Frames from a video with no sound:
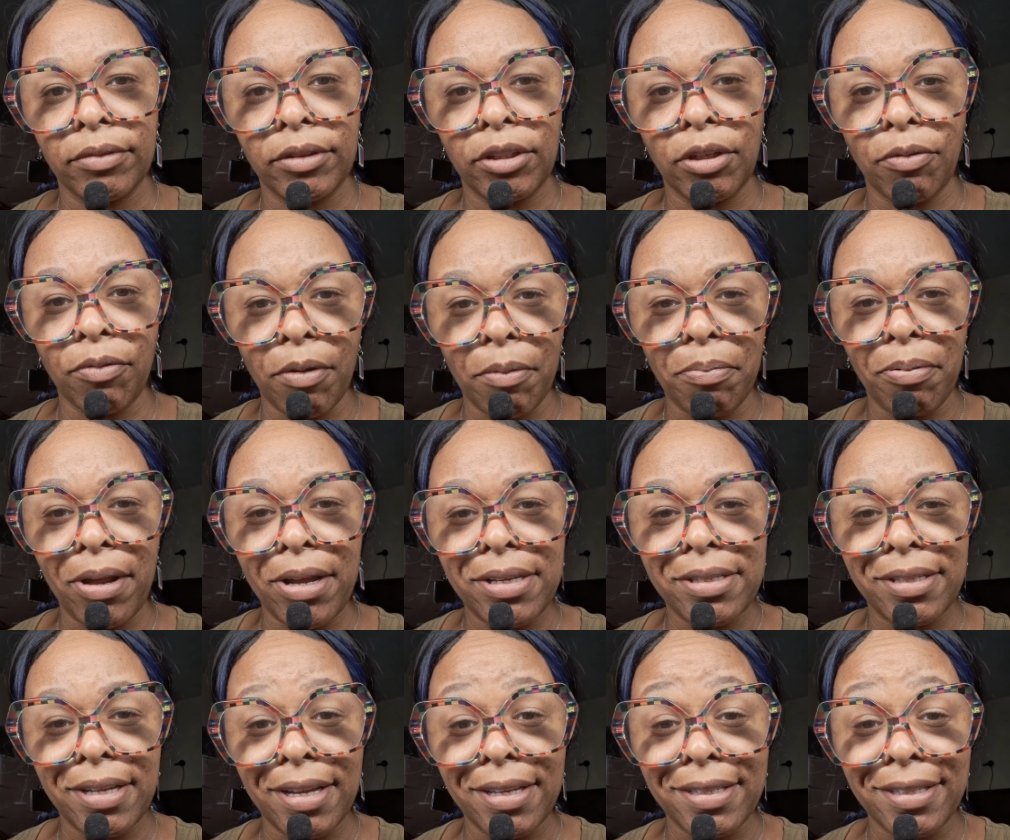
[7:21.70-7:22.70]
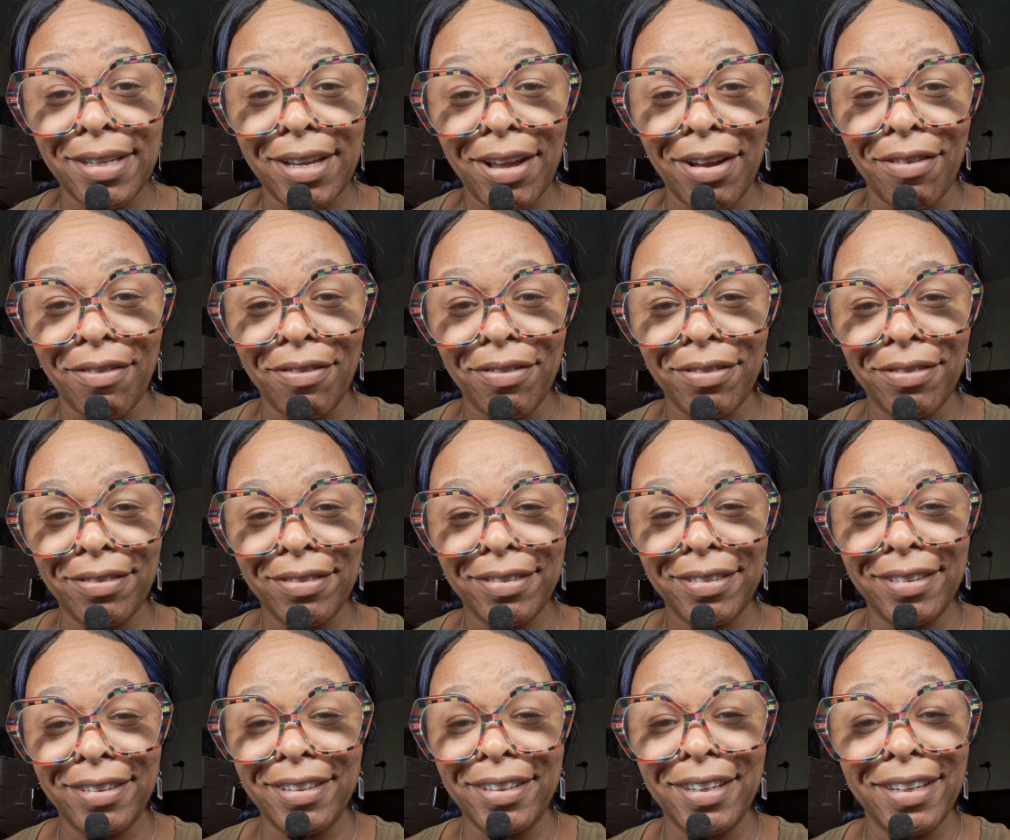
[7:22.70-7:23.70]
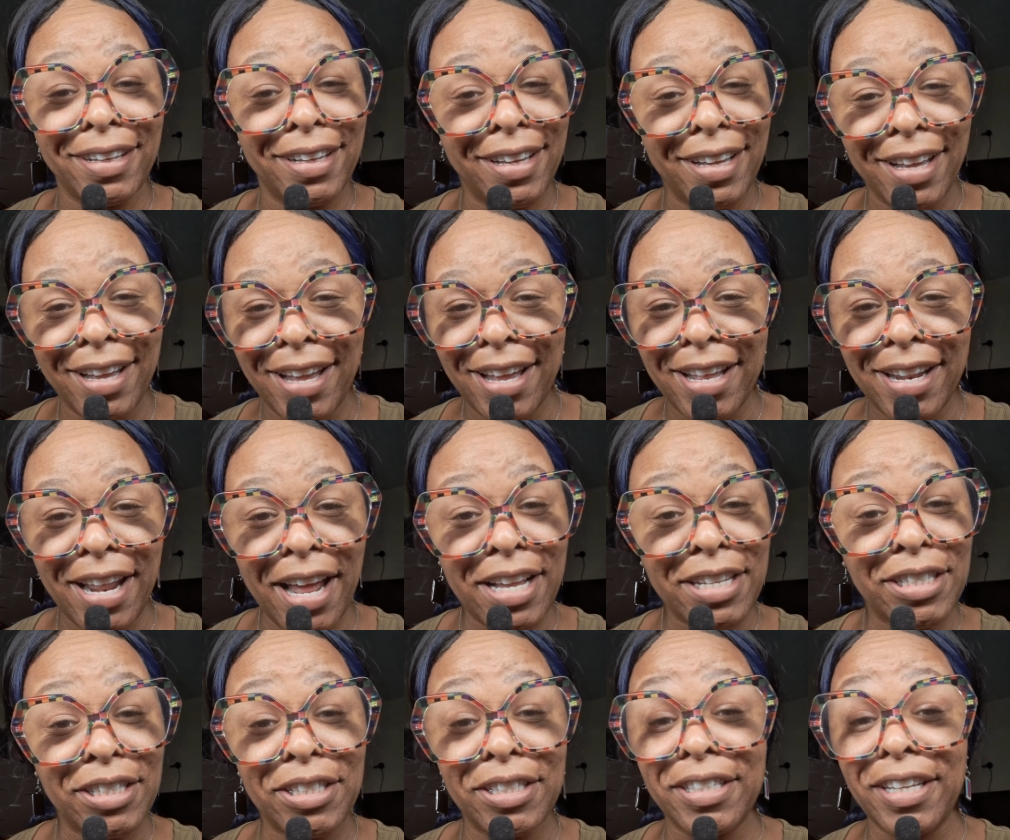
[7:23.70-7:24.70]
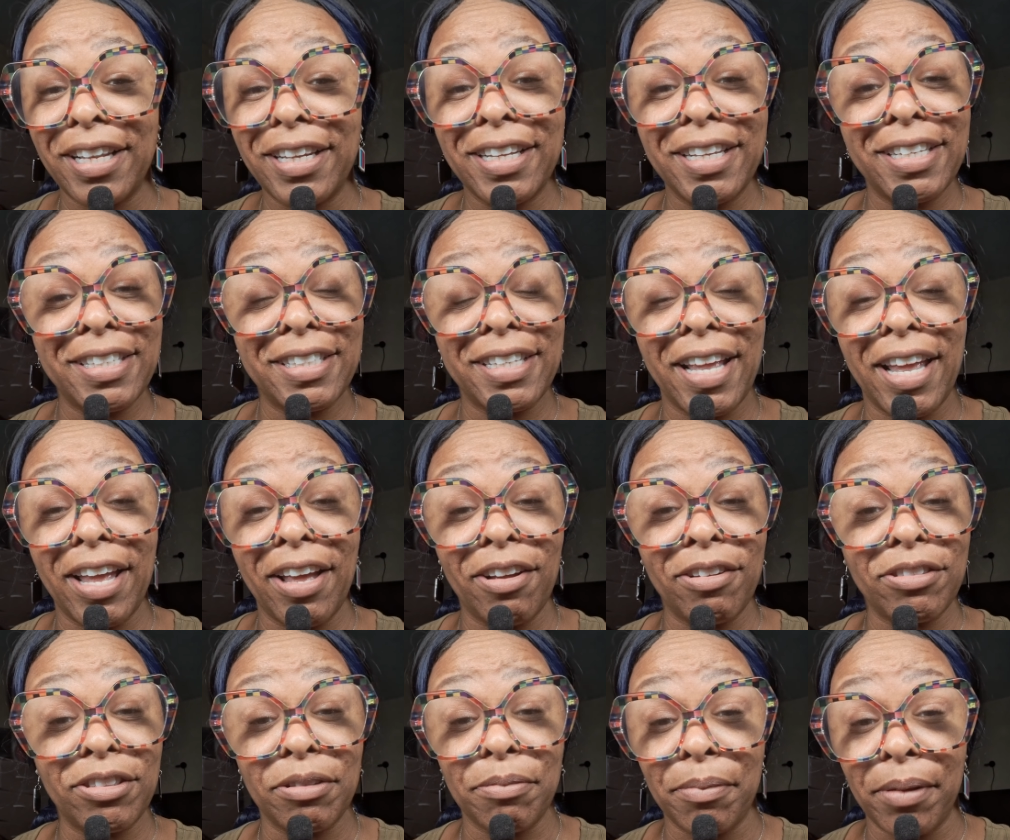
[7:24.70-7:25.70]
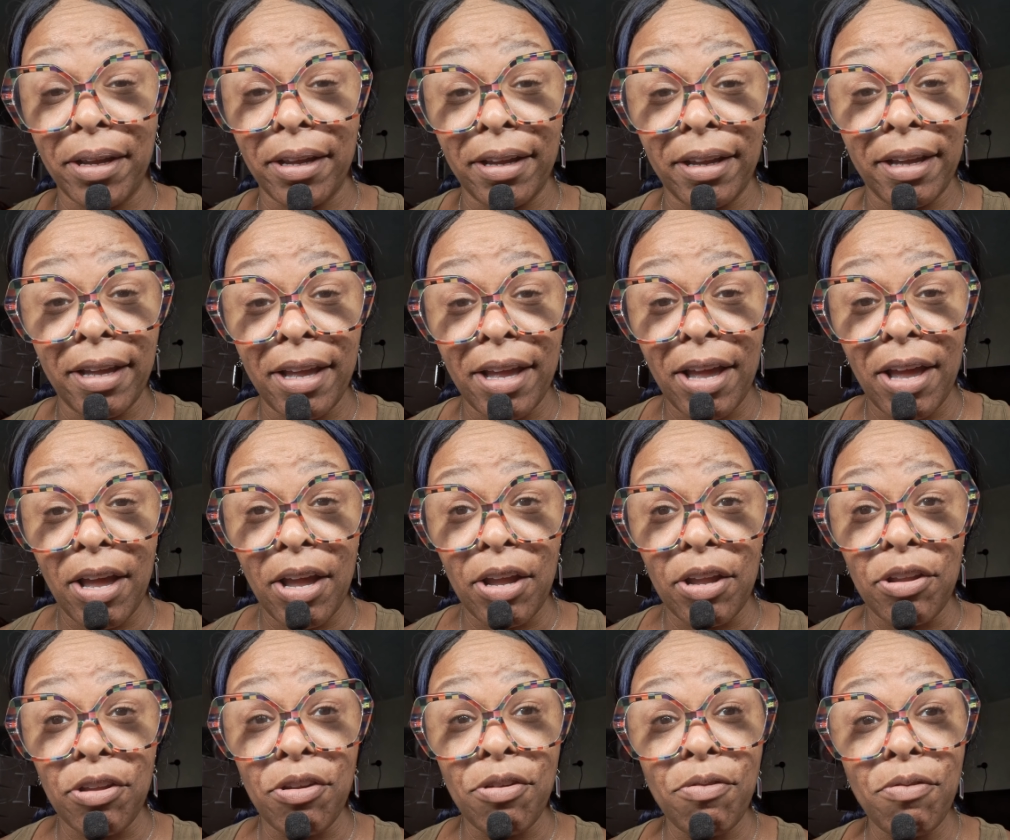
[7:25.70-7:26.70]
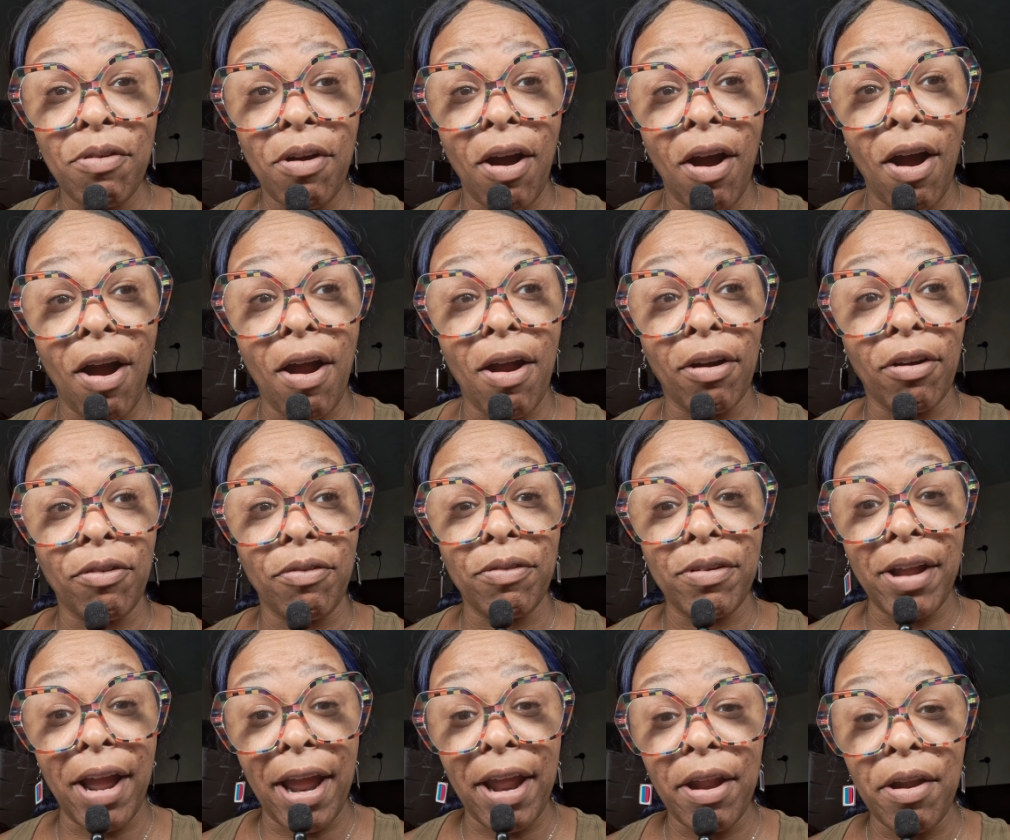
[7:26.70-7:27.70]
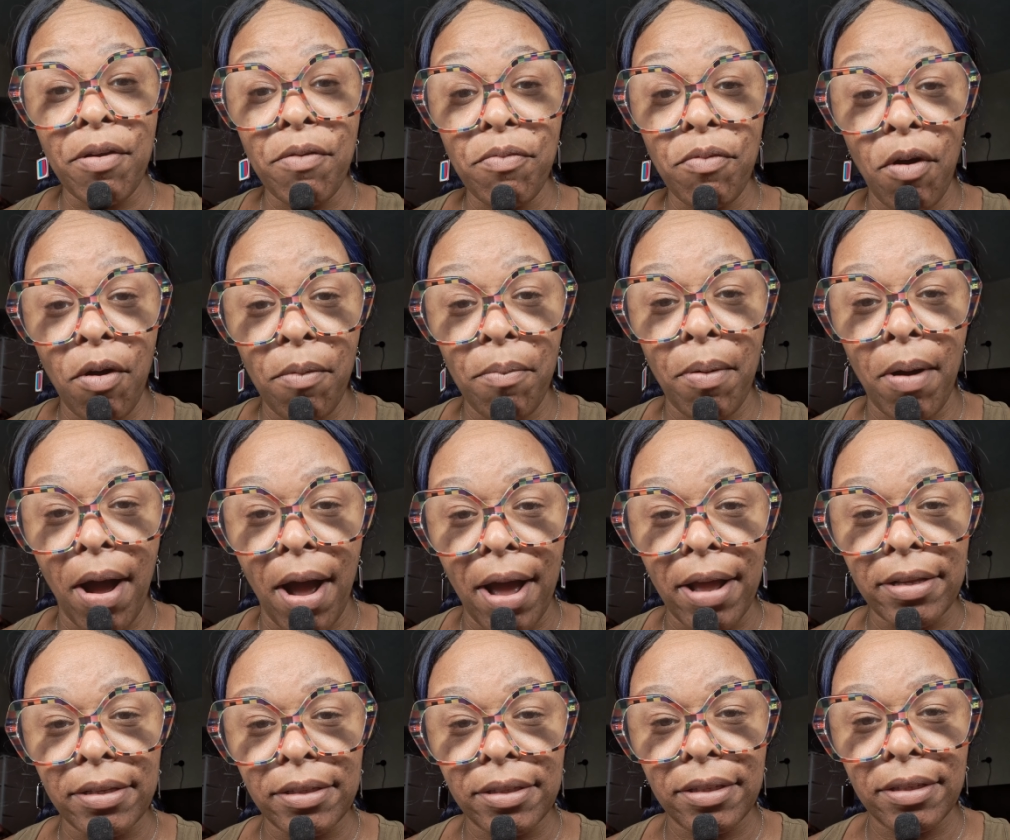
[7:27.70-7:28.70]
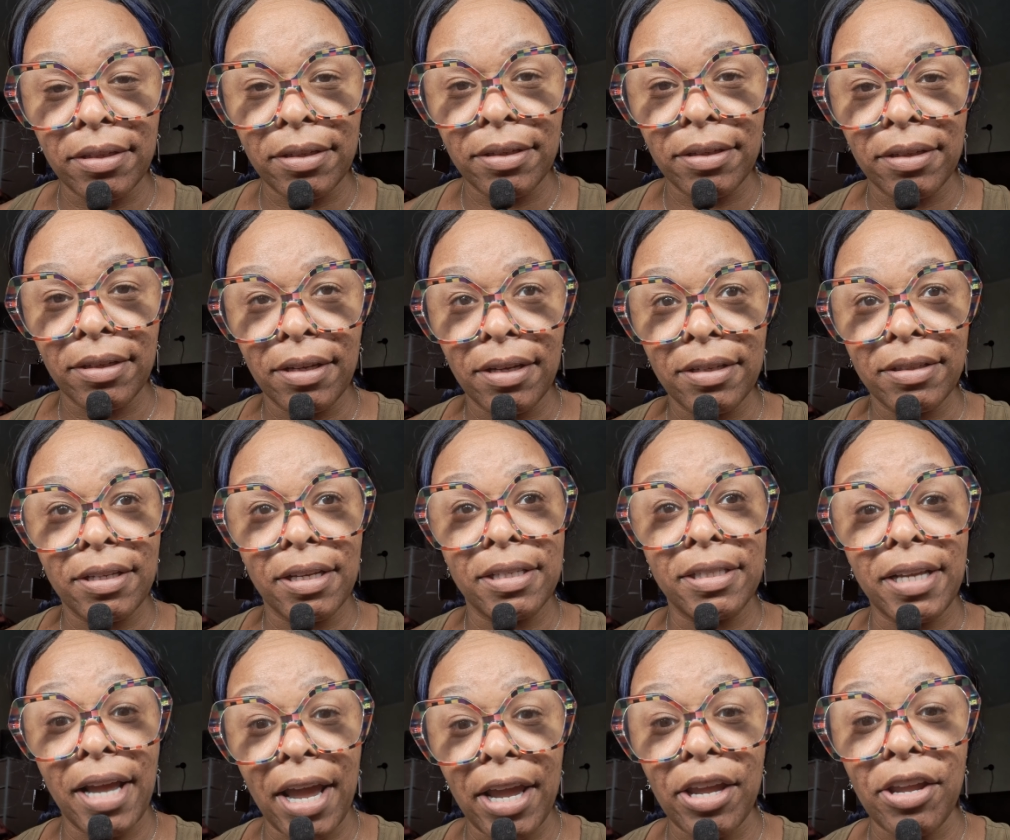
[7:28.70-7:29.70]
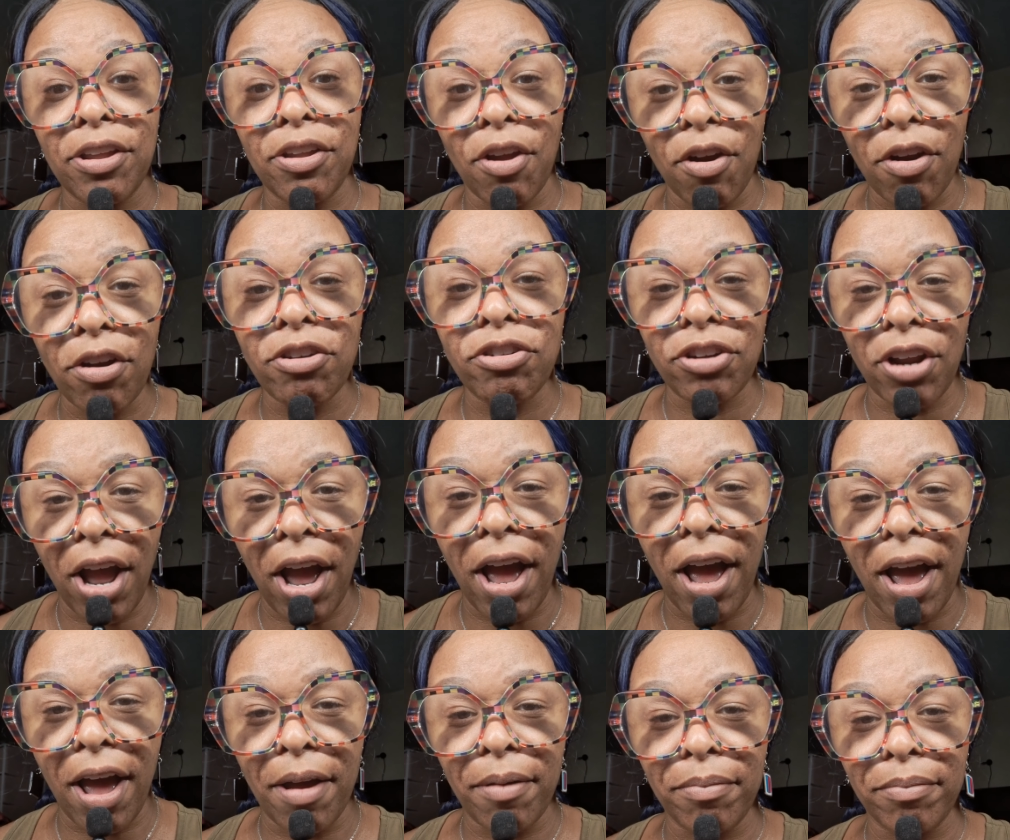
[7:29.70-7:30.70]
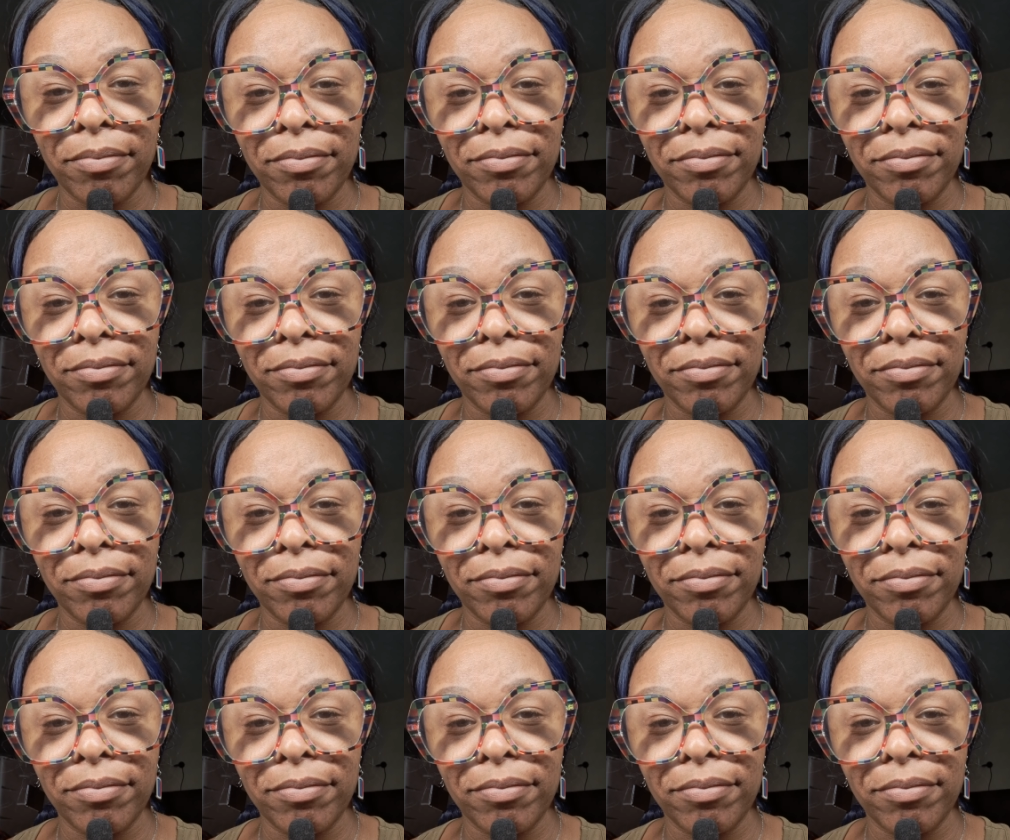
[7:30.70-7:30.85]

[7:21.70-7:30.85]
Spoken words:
to replace themselves. That's silly as hell to me. You are create your robots to take your job,